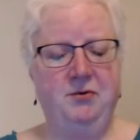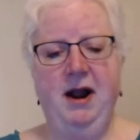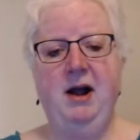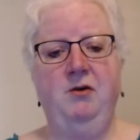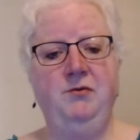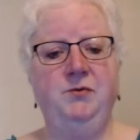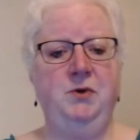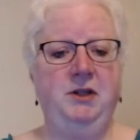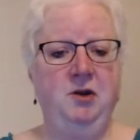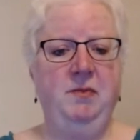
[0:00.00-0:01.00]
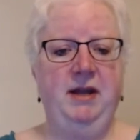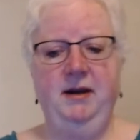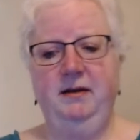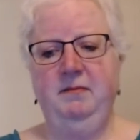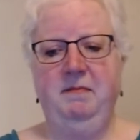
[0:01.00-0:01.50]
around with your
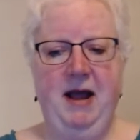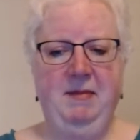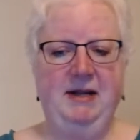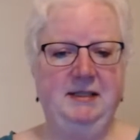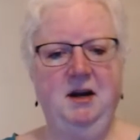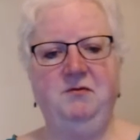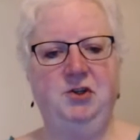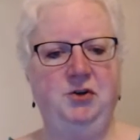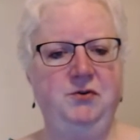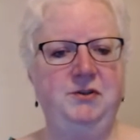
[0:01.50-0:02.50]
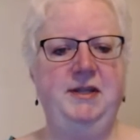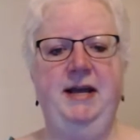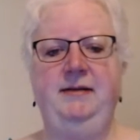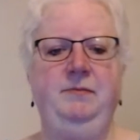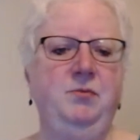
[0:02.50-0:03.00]
big buy my stuff shoes,
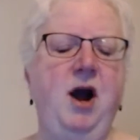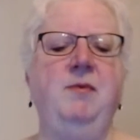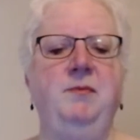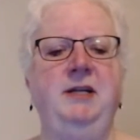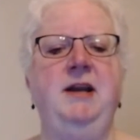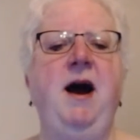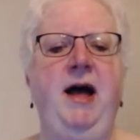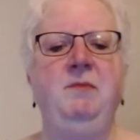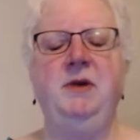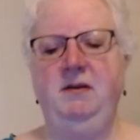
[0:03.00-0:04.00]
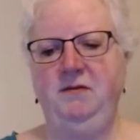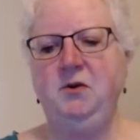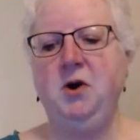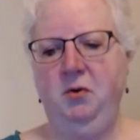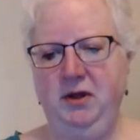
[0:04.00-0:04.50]
then probably not. But if you
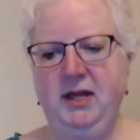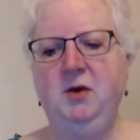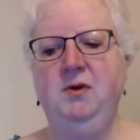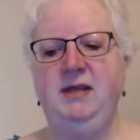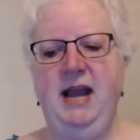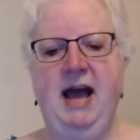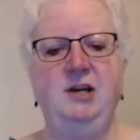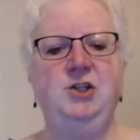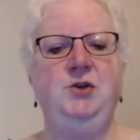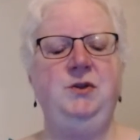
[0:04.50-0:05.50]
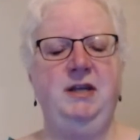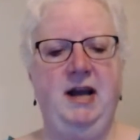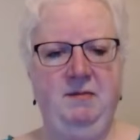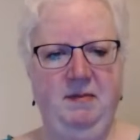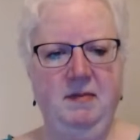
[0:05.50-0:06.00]
go in there with the attitude that
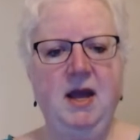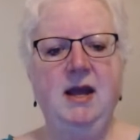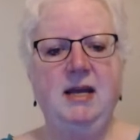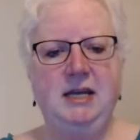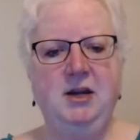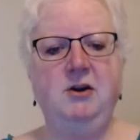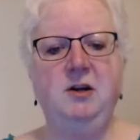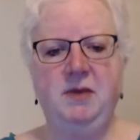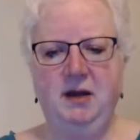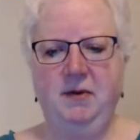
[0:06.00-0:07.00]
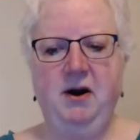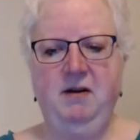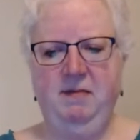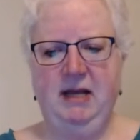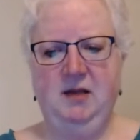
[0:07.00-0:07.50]
I'm here to be a part
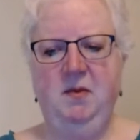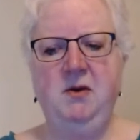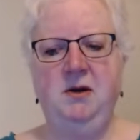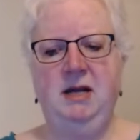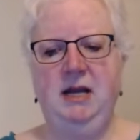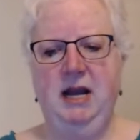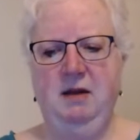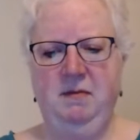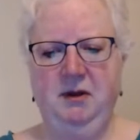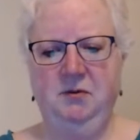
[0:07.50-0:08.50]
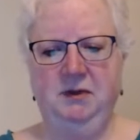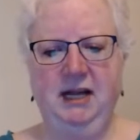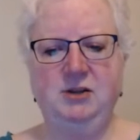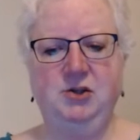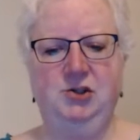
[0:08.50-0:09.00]
of my community and build
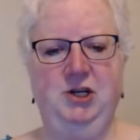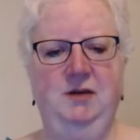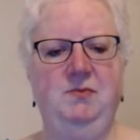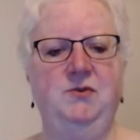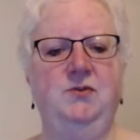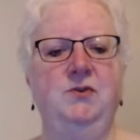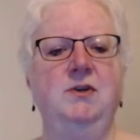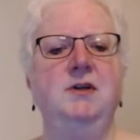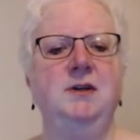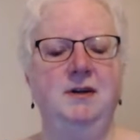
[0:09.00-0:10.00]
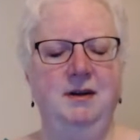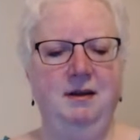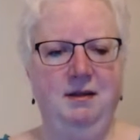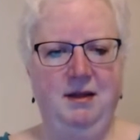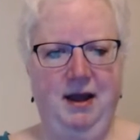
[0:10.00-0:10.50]
relationships,
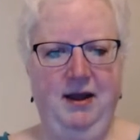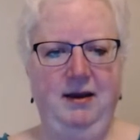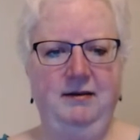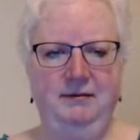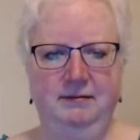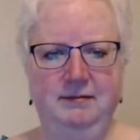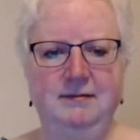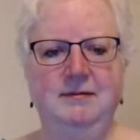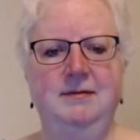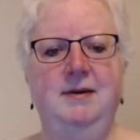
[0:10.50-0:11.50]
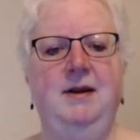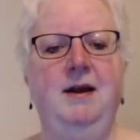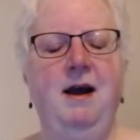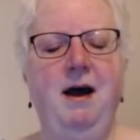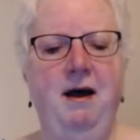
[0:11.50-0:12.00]
then
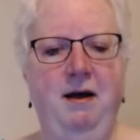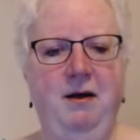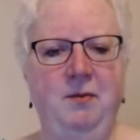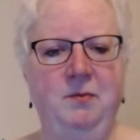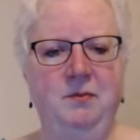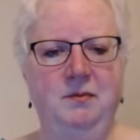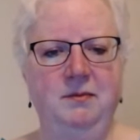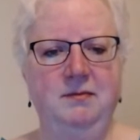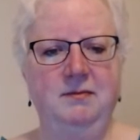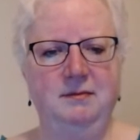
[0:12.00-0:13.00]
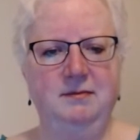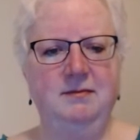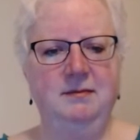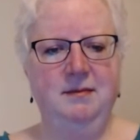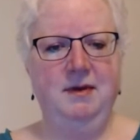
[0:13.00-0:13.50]

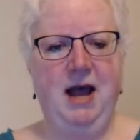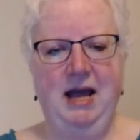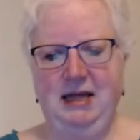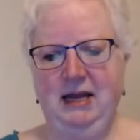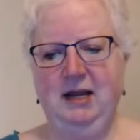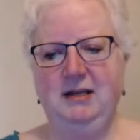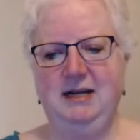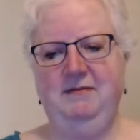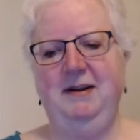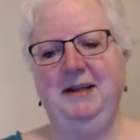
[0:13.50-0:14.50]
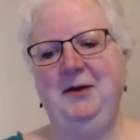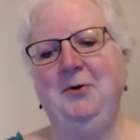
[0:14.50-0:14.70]
I think it could definitely